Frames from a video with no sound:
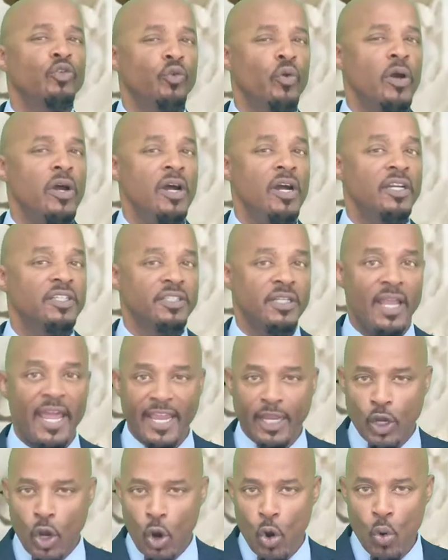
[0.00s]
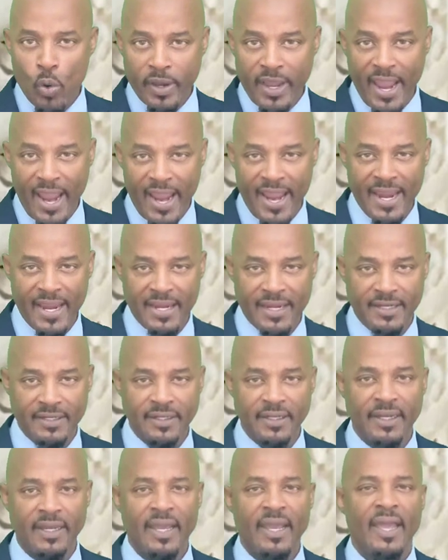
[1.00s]
drugs like
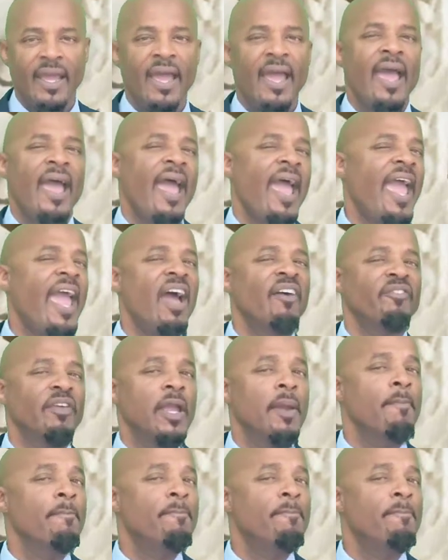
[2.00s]
cocaine have